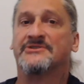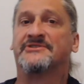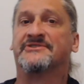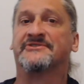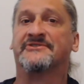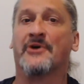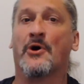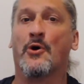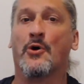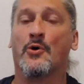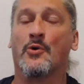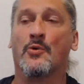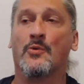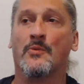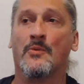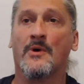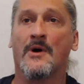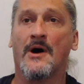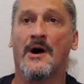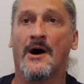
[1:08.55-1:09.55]

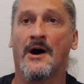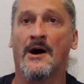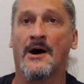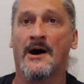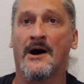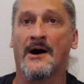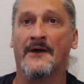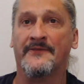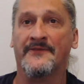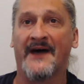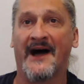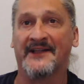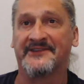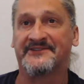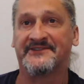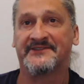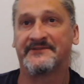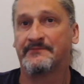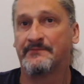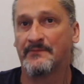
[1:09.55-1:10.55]
So uh,
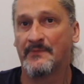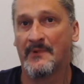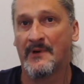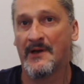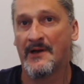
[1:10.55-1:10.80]
that's